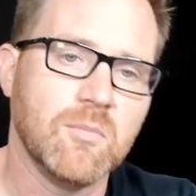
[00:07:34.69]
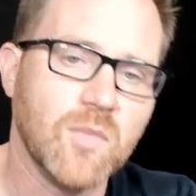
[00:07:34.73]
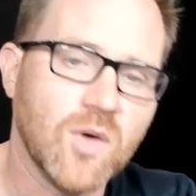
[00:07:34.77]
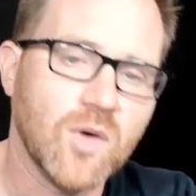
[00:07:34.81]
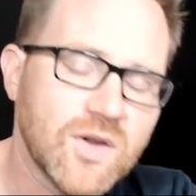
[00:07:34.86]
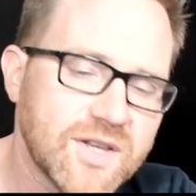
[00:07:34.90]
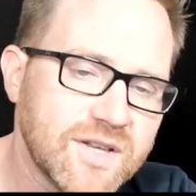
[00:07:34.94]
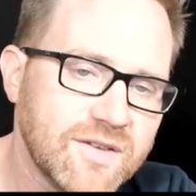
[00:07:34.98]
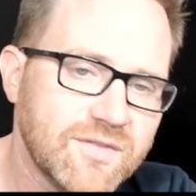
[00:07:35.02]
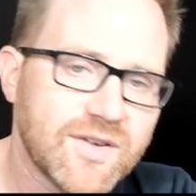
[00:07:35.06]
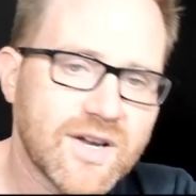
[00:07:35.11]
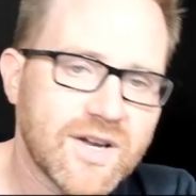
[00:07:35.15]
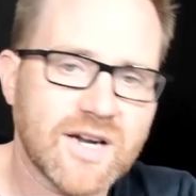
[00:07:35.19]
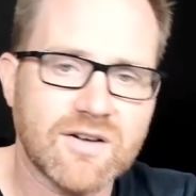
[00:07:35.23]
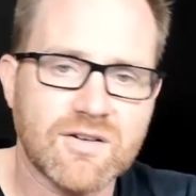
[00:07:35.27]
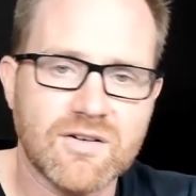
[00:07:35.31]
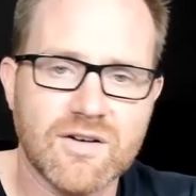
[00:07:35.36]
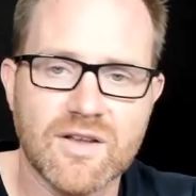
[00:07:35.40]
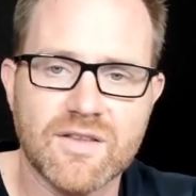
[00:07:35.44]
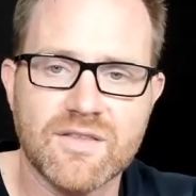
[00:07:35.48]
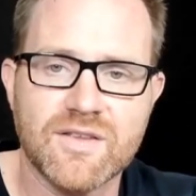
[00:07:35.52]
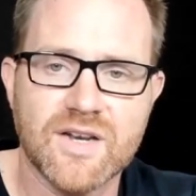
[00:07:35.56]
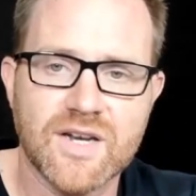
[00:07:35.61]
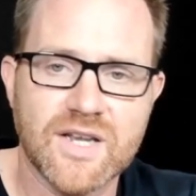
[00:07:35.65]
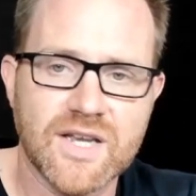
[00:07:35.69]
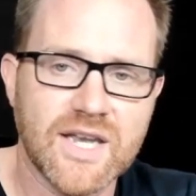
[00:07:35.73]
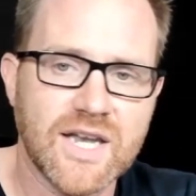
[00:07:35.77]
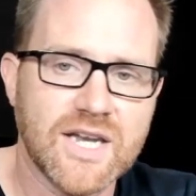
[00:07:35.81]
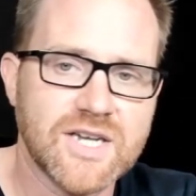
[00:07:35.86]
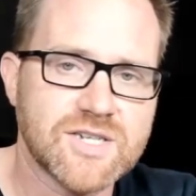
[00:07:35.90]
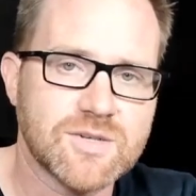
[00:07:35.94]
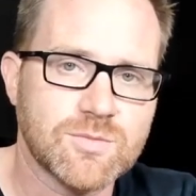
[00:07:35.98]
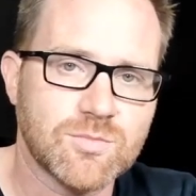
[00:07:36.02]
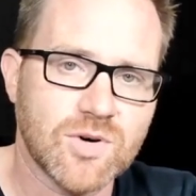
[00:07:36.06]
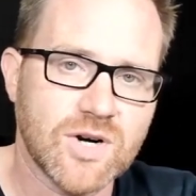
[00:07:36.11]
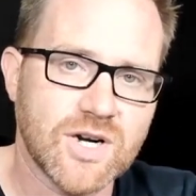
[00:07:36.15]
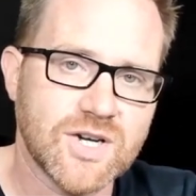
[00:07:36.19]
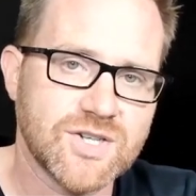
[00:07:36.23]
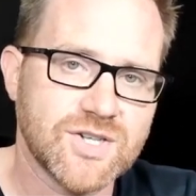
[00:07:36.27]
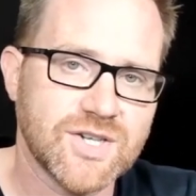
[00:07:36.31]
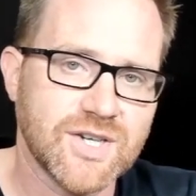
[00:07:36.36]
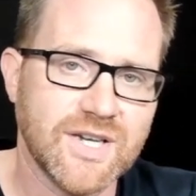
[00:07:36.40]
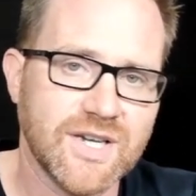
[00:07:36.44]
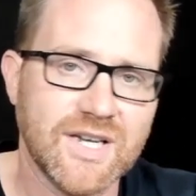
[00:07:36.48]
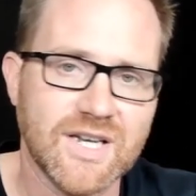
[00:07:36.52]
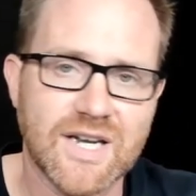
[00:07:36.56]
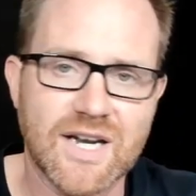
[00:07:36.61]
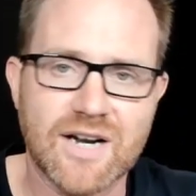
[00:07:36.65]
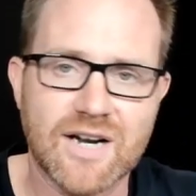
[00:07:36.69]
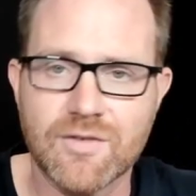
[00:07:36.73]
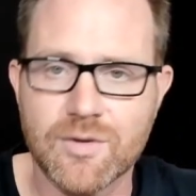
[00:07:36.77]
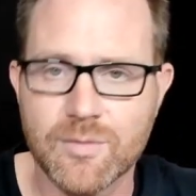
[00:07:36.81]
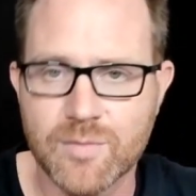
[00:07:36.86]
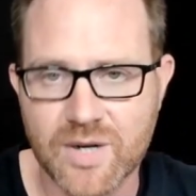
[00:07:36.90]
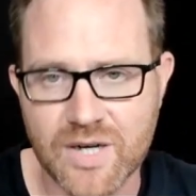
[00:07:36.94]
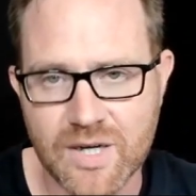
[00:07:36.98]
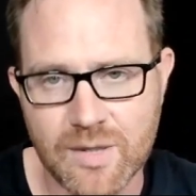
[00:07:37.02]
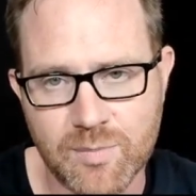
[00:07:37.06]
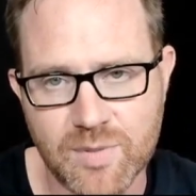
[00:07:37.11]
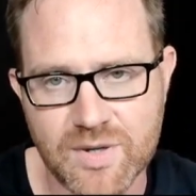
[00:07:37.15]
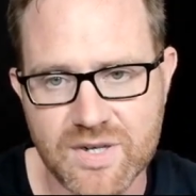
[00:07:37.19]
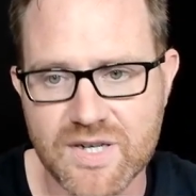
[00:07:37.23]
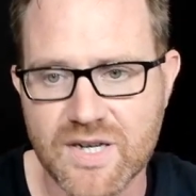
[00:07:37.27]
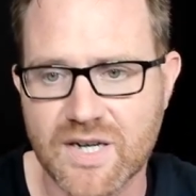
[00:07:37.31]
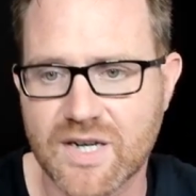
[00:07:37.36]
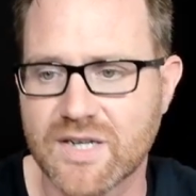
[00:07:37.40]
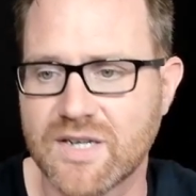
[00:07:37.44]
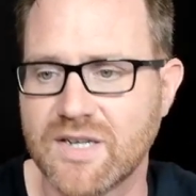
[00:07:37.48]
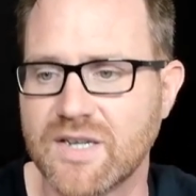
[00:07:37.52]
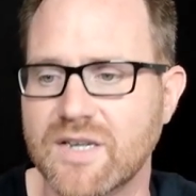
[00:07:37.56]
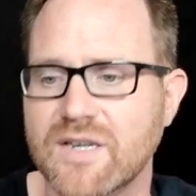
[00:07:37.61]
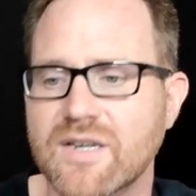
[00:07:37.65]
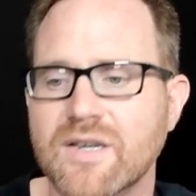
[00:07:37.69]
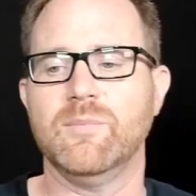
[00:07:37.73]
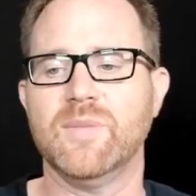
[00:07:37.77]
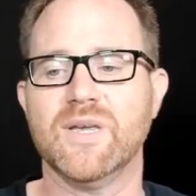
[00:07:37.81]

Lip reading: multi-factor authentication project, get everybody protected,